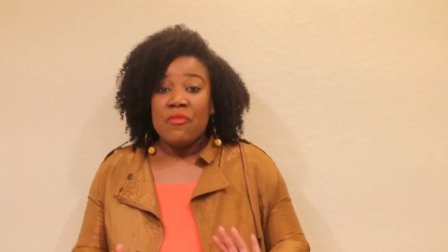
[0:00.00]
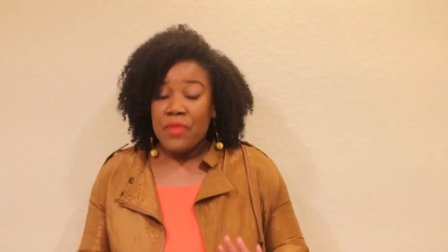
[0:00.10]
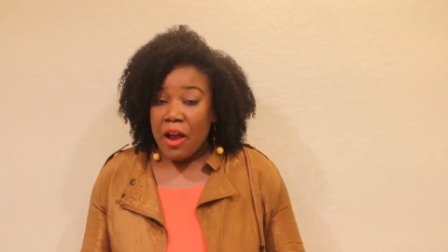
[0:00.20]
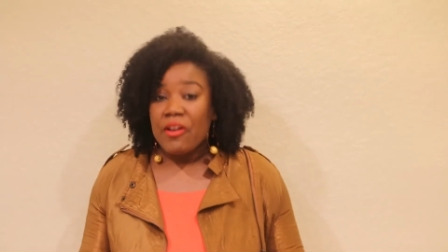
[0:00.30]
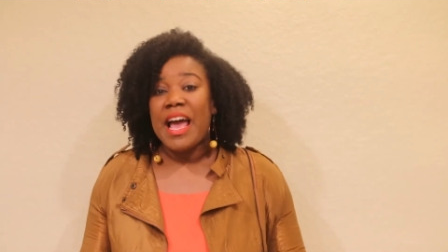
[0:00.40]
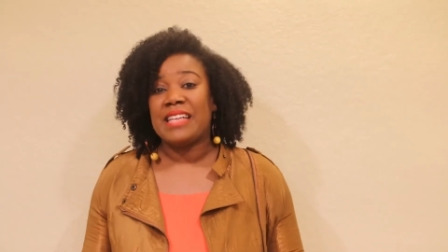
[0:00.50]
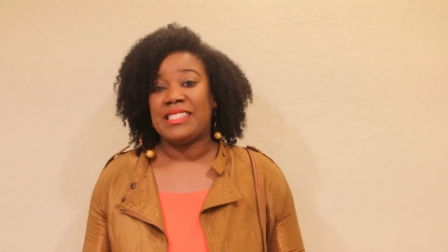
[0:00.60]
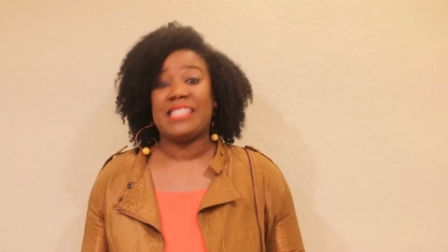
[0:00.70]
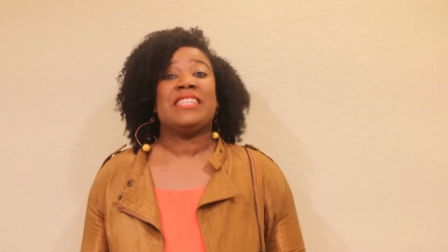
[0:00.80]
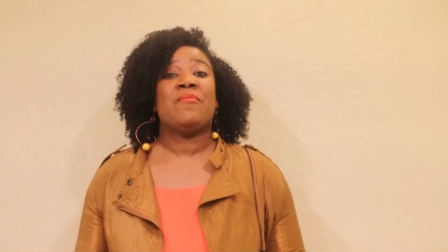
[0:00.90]
very
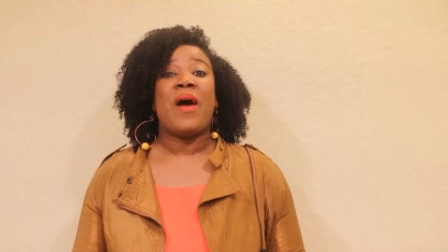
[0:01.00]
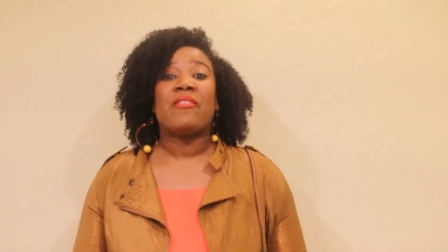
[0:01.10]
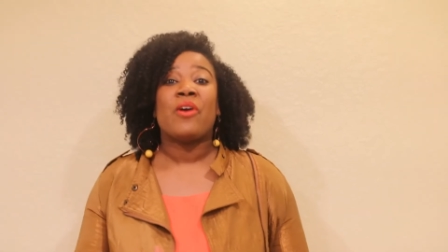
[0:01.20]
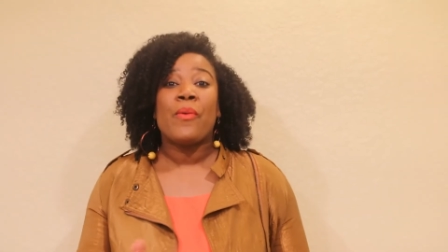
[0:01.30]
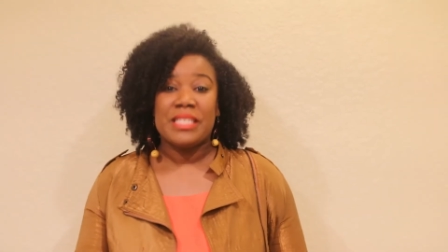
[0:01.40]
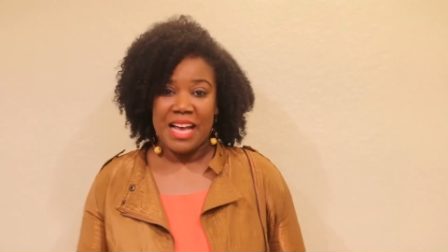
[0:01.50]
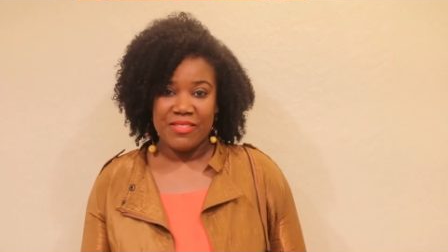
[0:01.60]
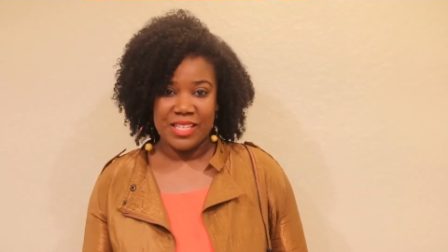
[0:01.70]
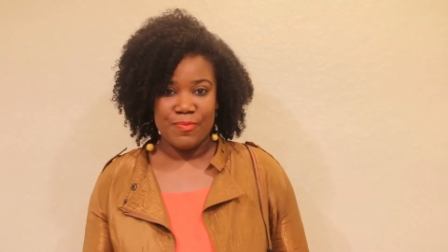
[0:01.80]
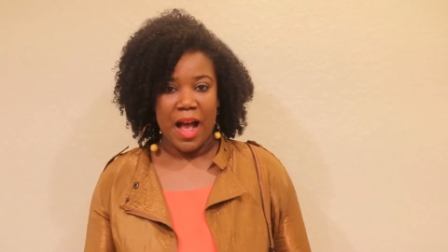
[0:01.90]
hesitant about going
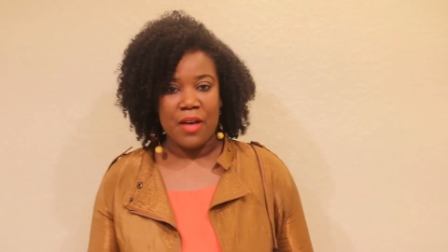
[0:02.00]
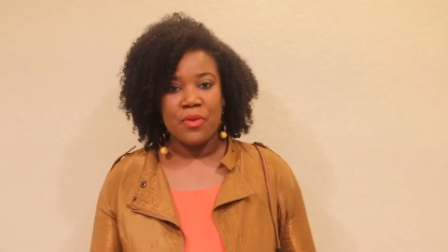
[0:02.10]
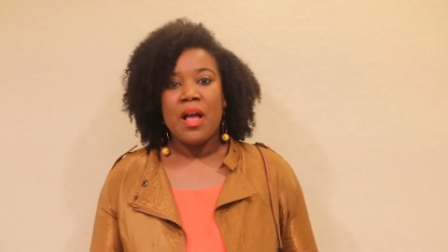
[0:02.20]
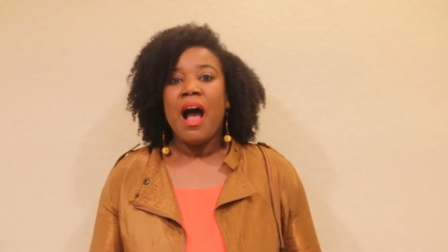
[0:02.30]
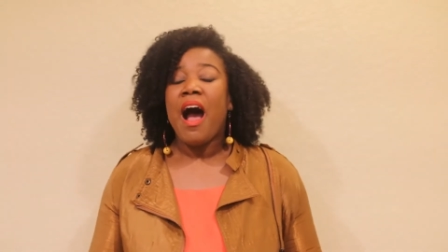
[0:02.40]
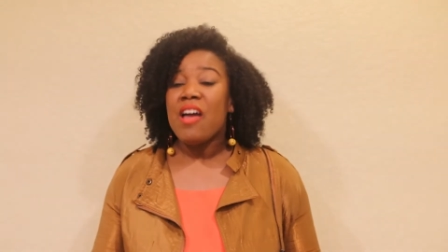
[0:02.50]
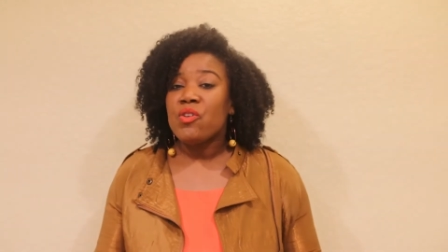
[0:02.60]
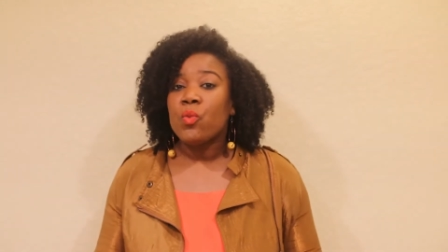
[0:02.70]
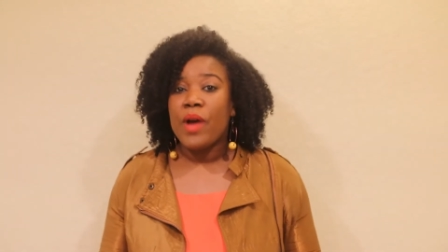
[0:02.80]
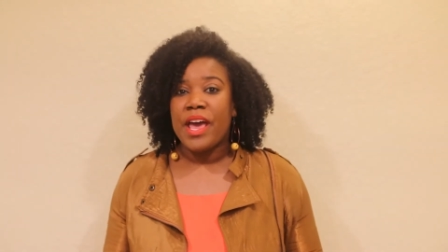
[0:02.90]
down this path.
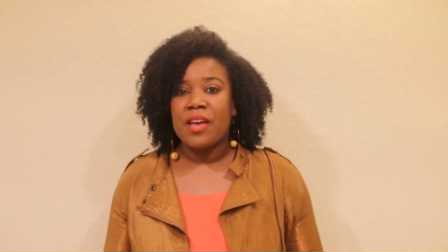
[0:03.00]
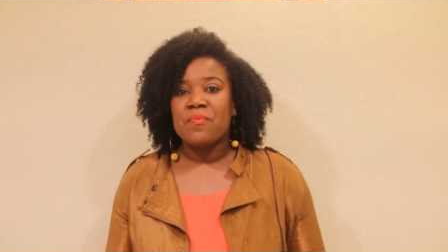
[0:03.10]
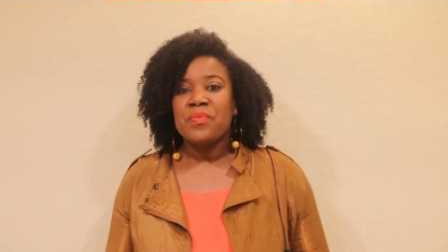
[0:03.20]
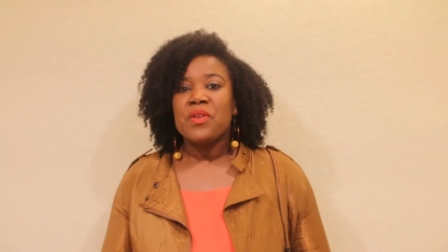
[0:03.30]
Either way,